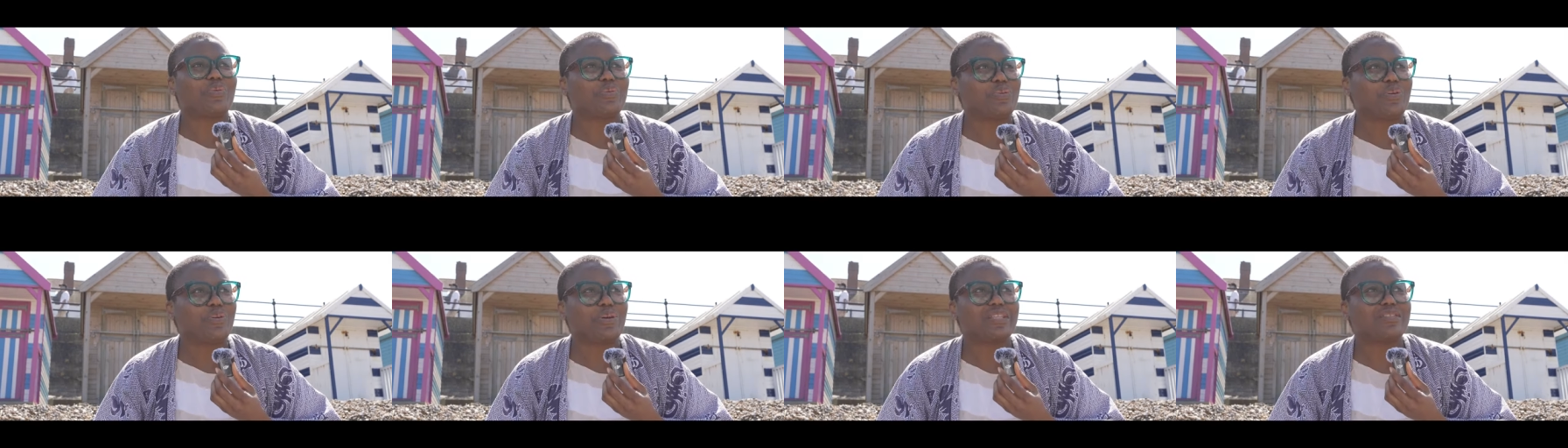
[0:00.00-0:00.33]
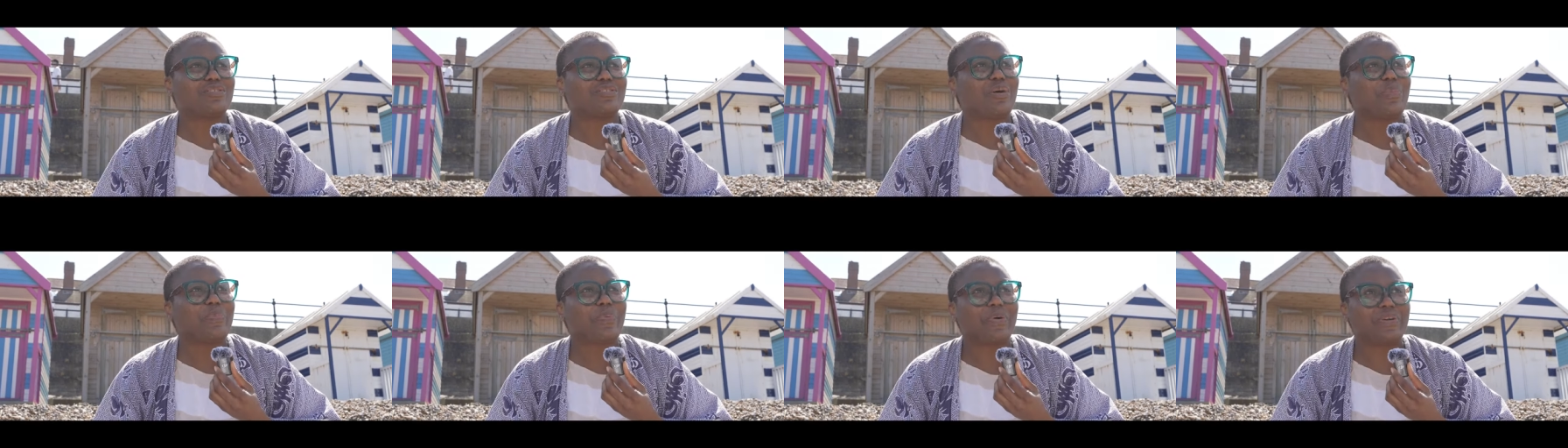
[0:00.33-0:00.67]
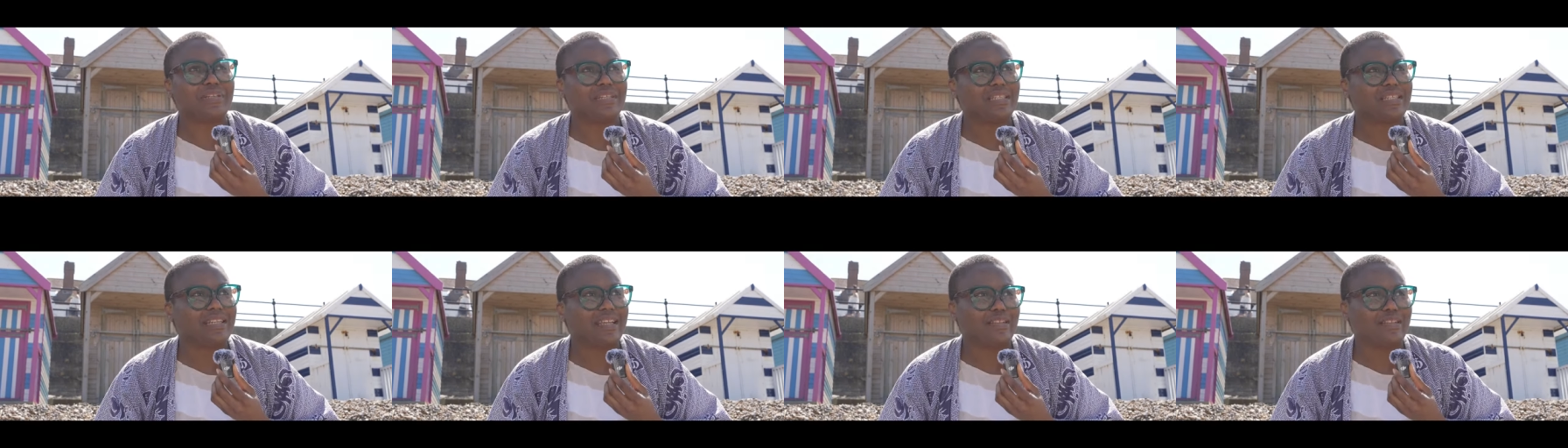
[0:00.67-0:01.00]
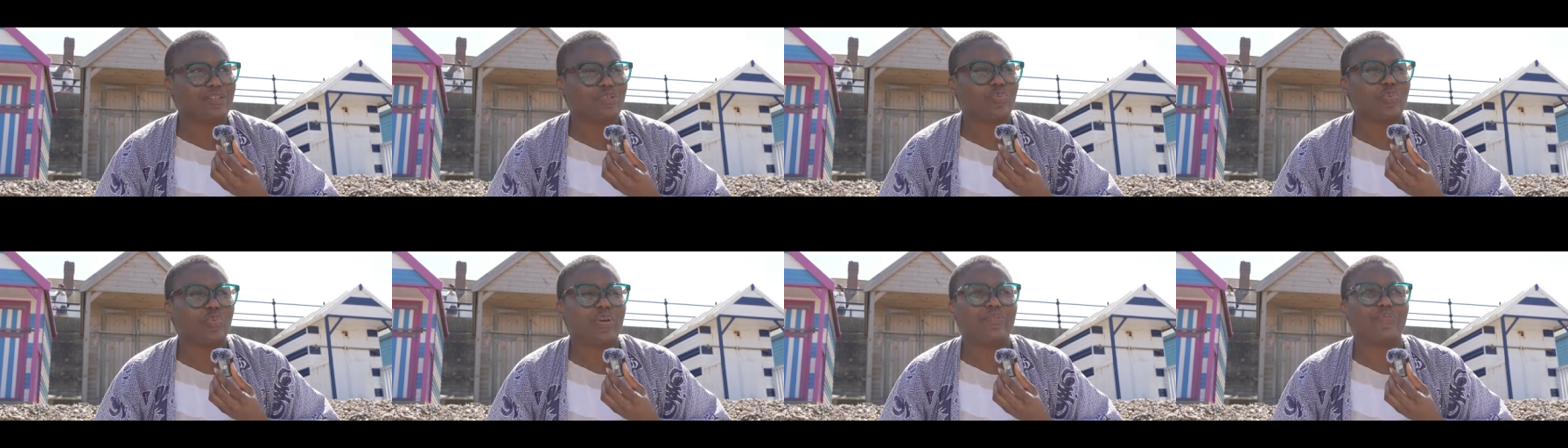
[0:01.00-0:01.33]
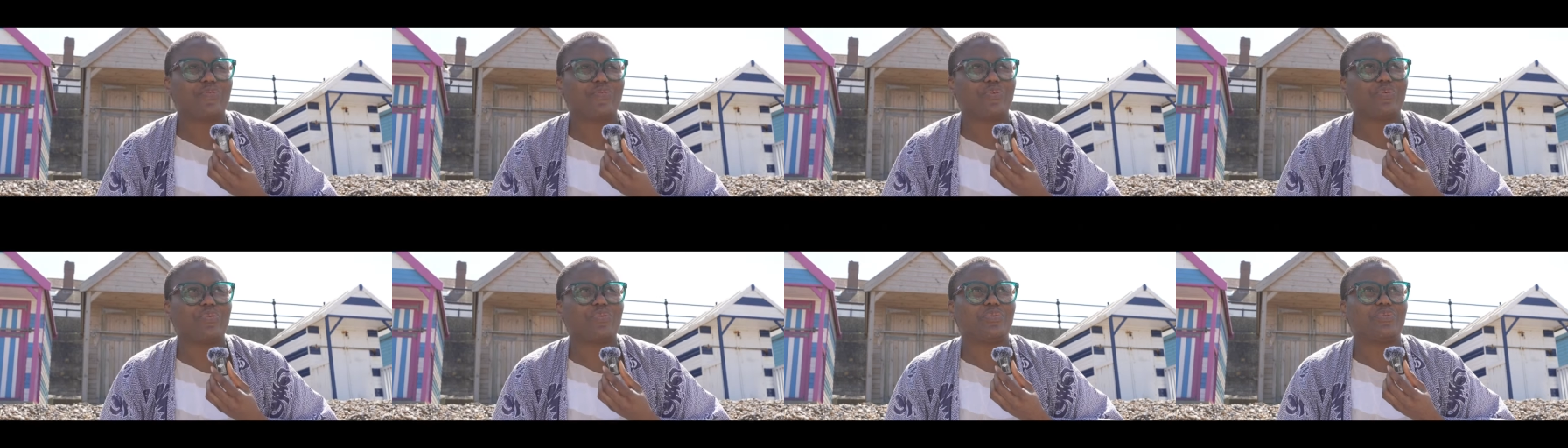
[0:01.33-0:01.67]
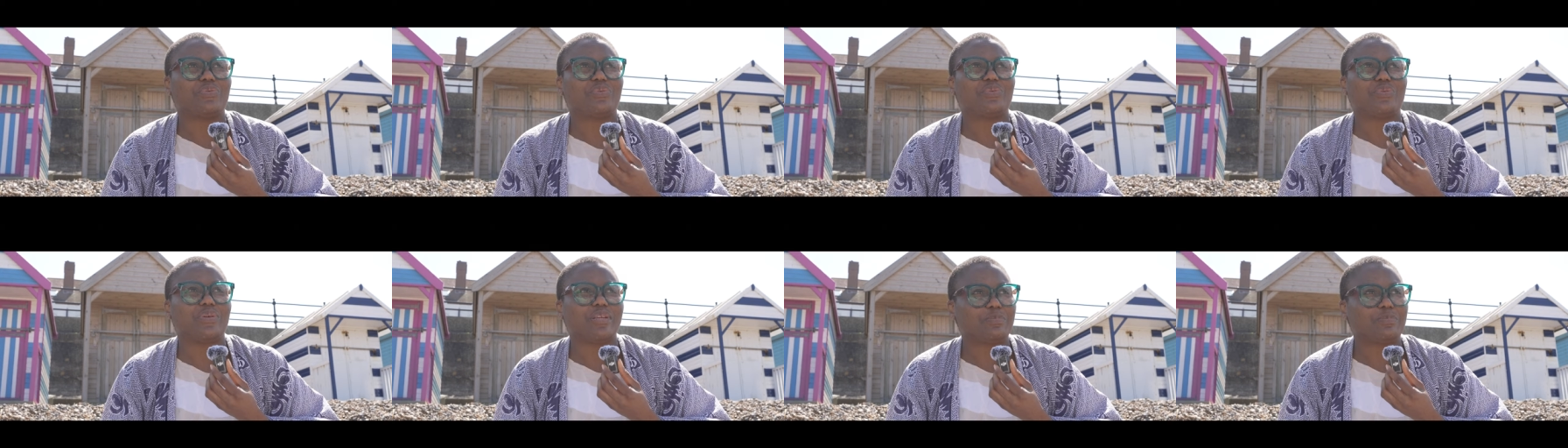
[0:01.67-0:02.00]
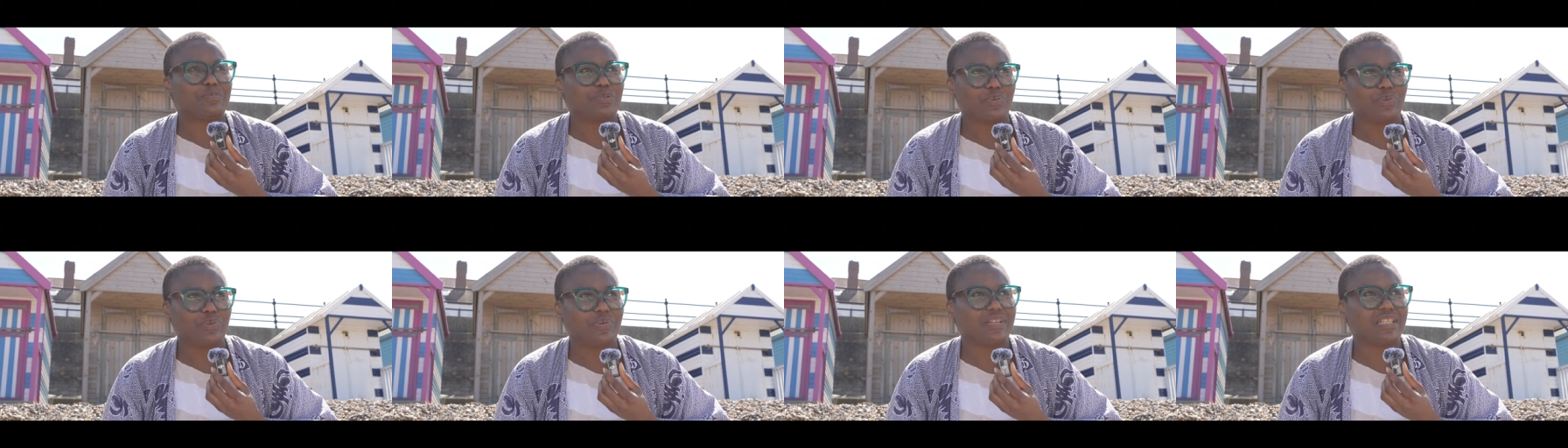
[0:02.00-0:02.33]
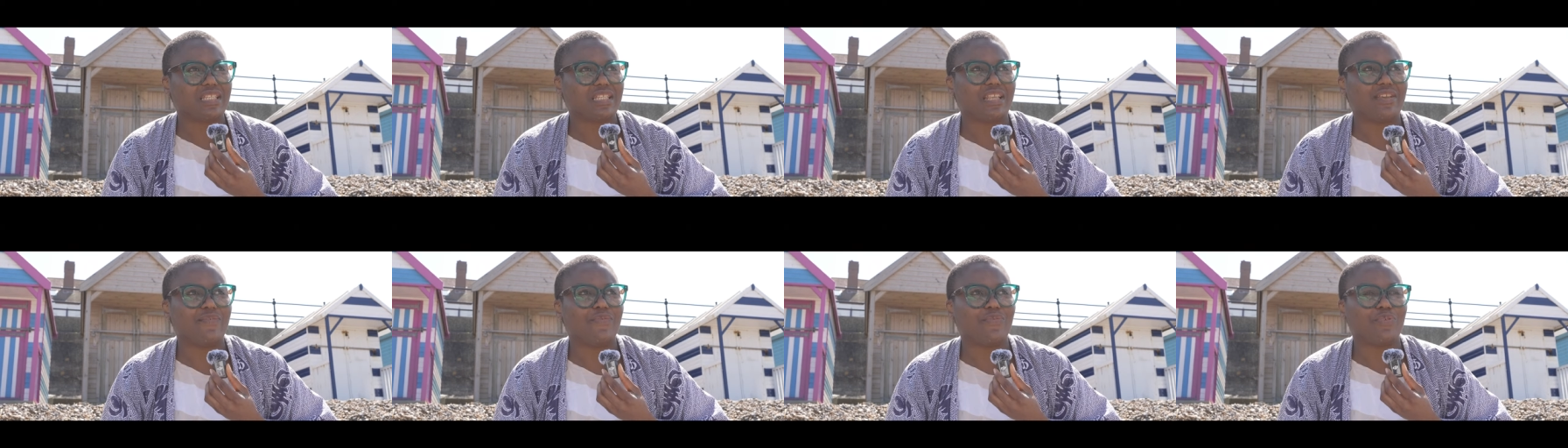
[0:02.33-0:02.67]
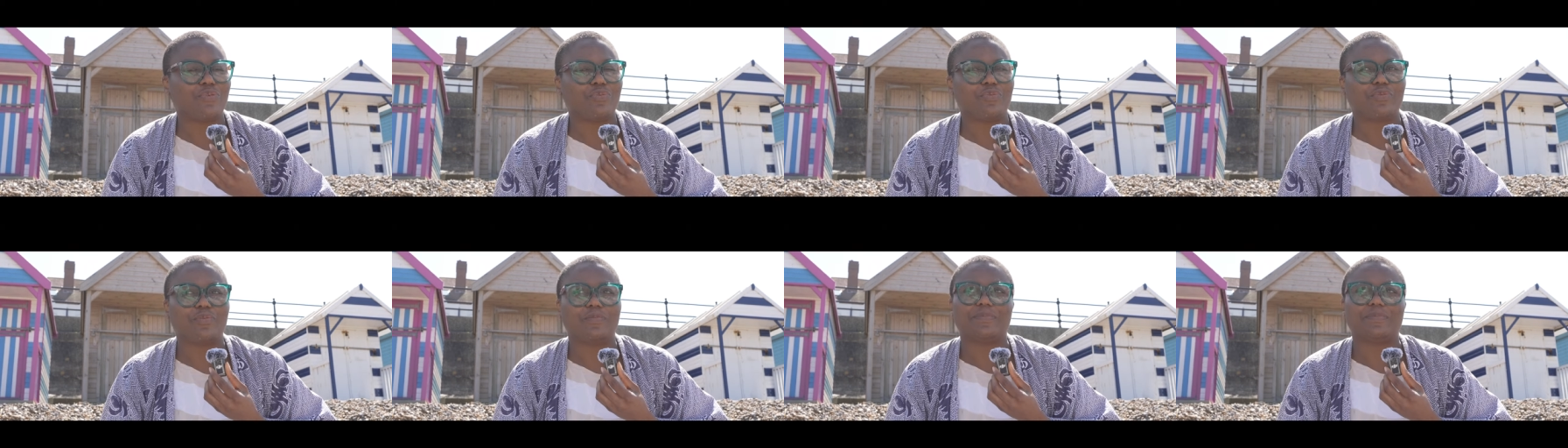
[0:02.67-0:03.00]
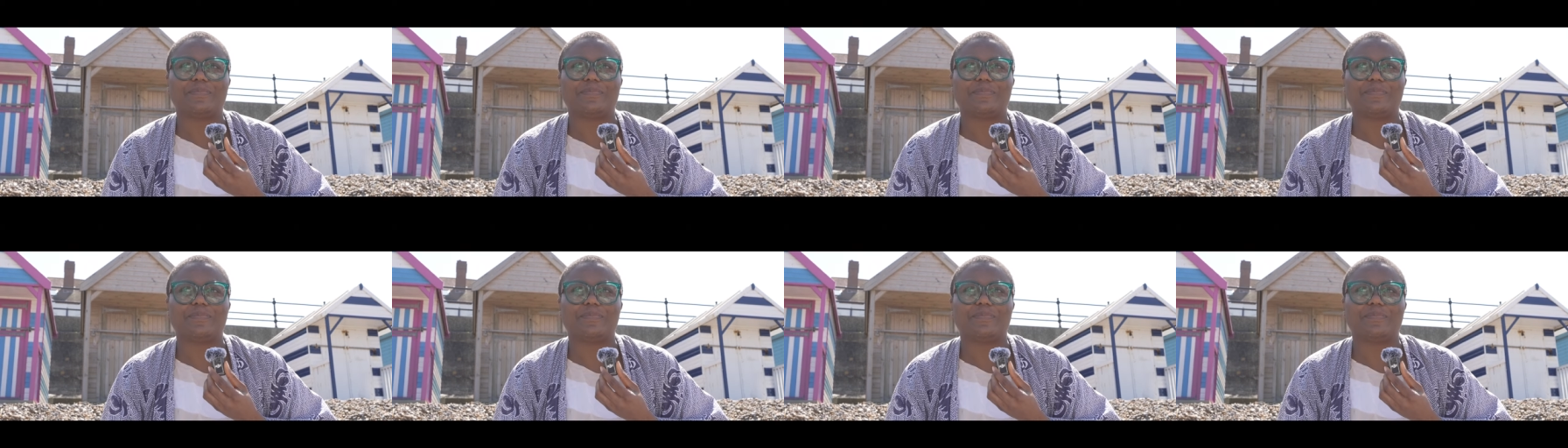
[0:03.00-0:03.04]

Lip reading: No, it's nobody there to wait for you, to receive you.